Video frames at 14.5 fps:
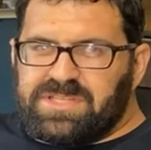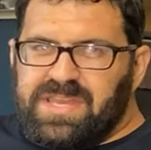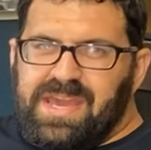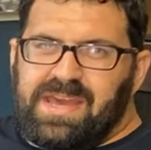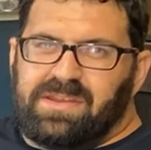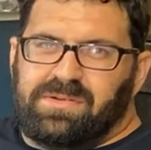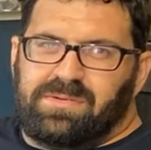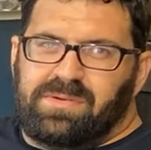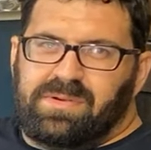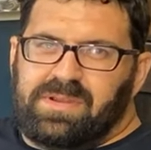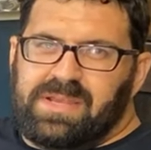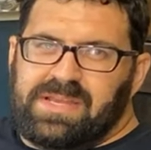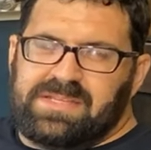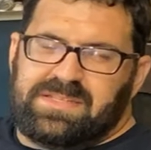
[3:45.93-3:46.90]

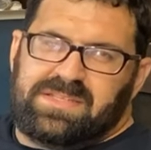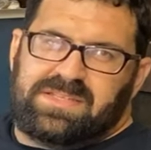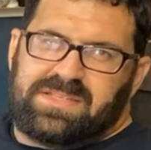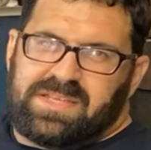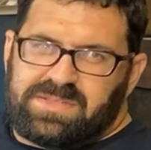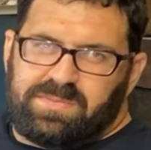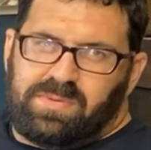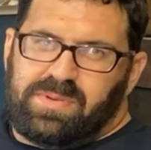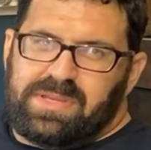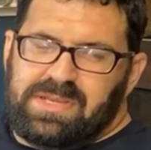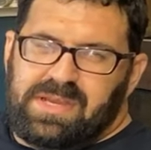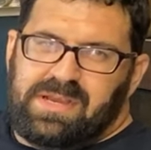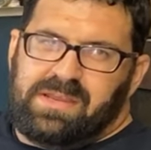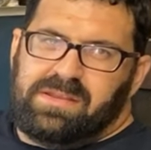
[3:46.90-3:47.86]
category as the
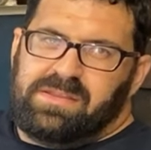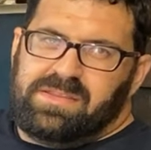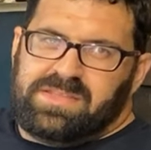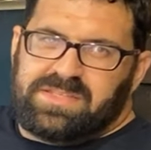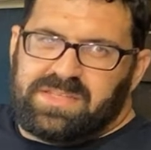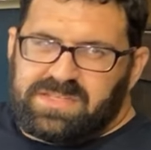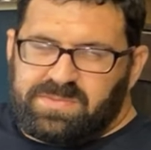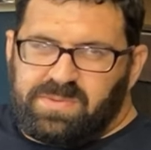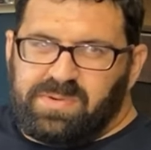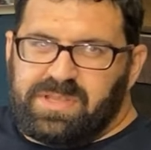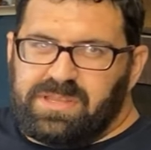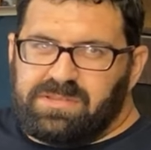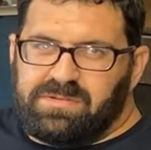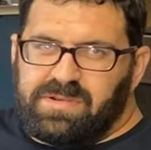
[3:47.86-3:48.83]
6.9 and the
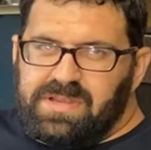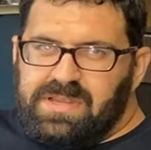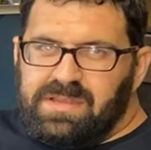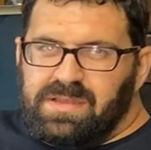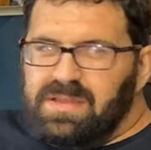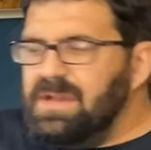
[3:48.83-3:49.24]
6.3.